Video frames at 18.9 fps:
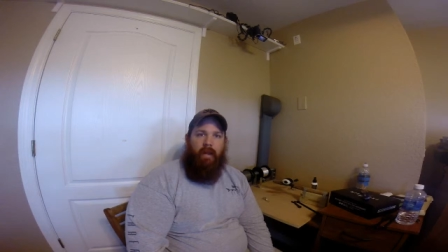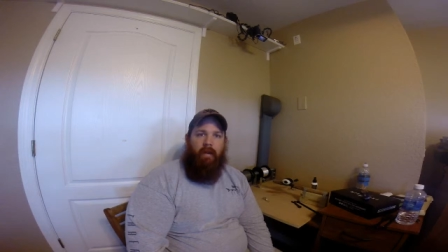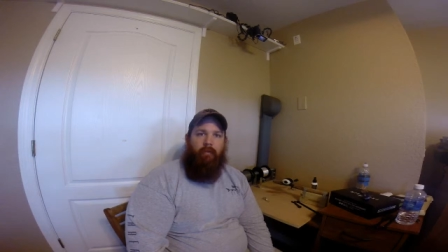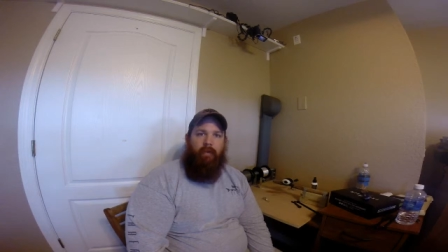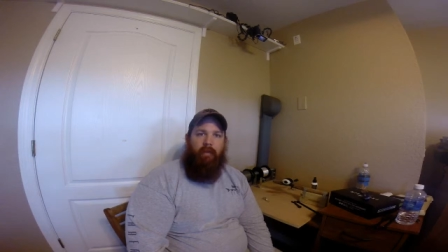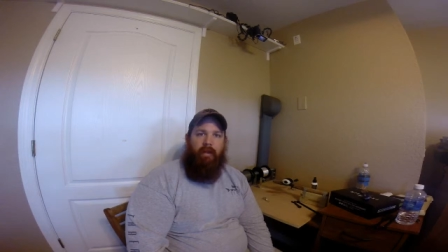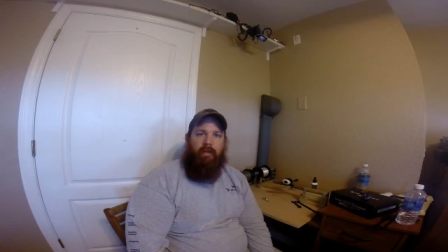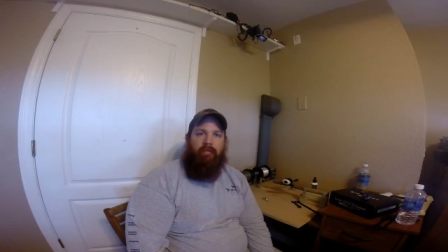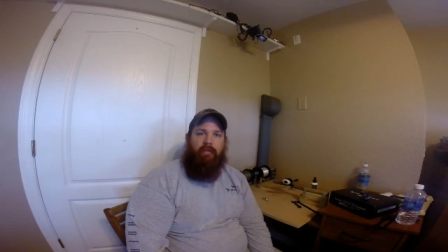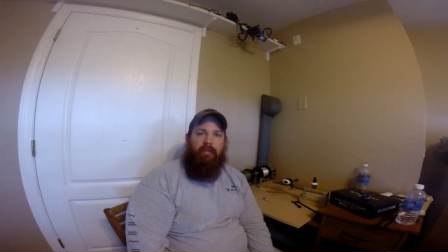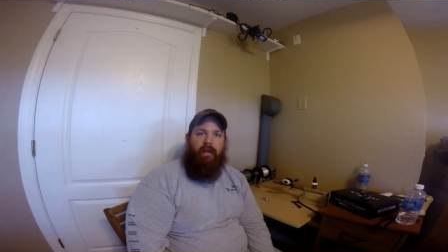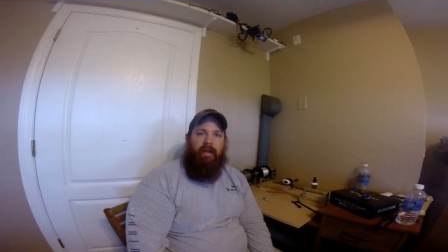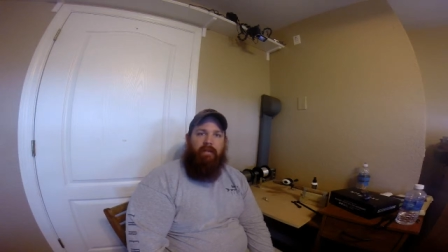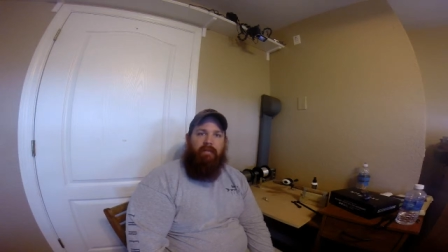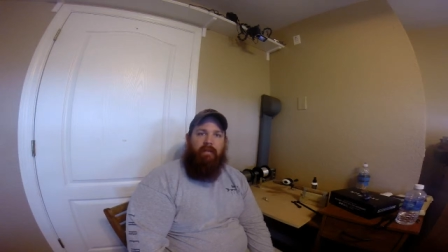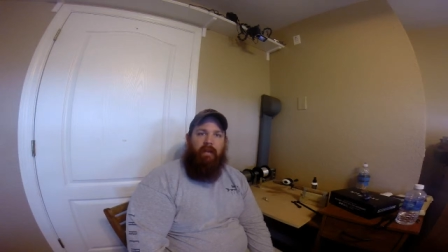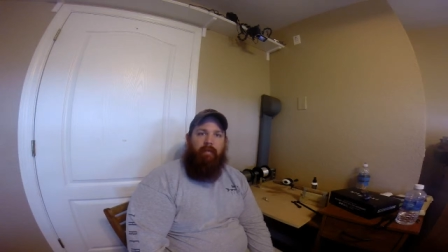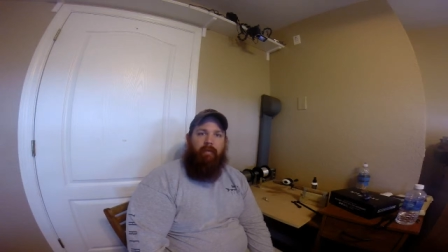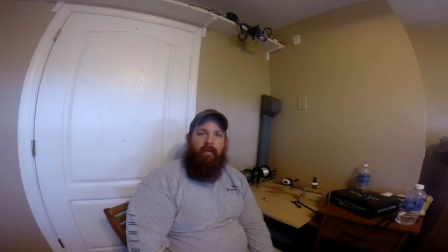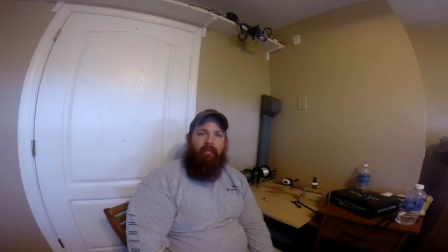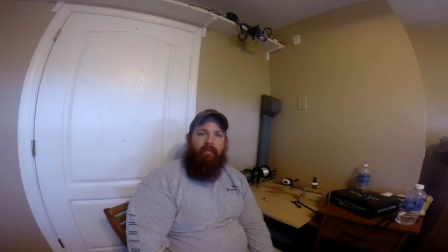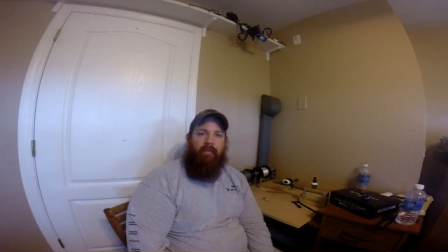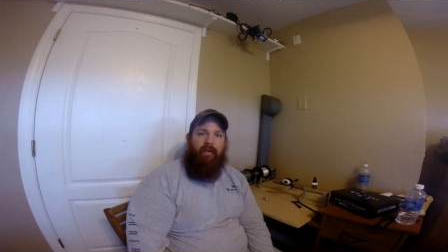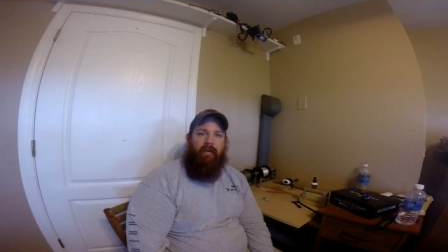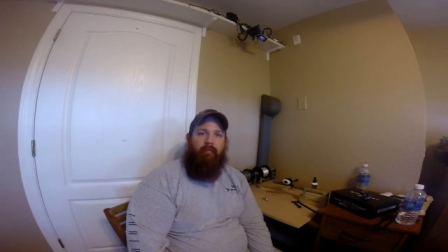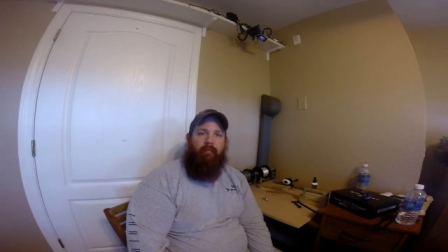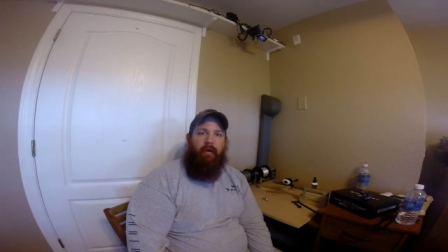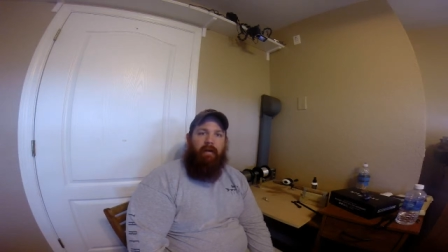We left you last time after
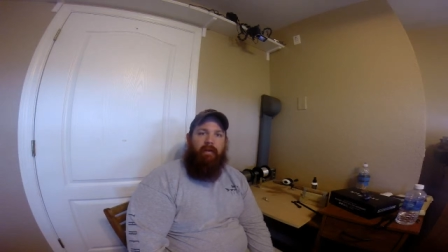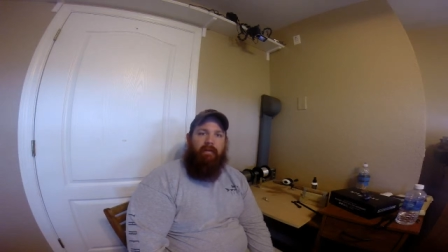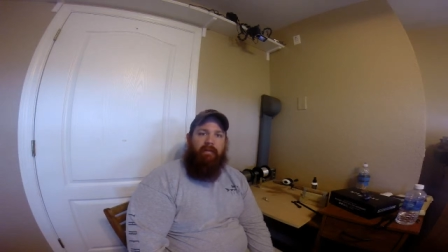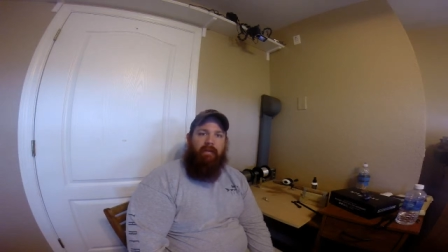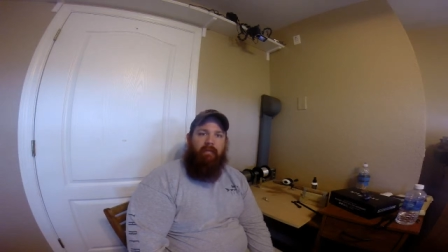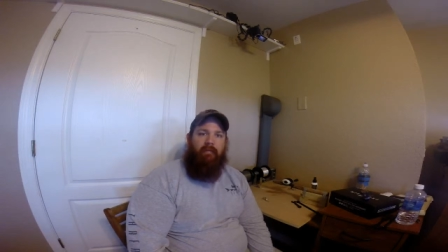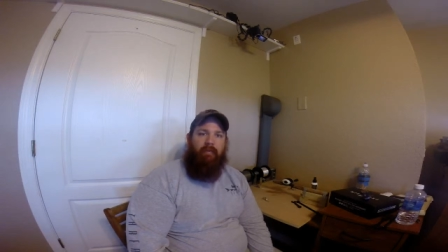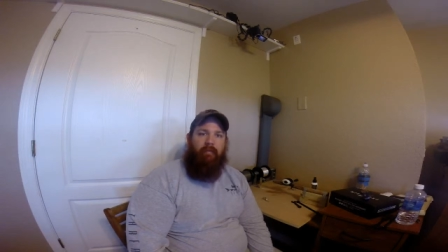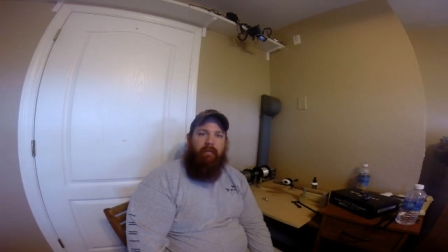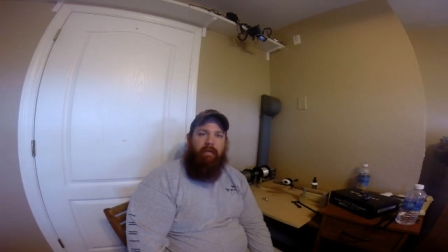the unboxing of the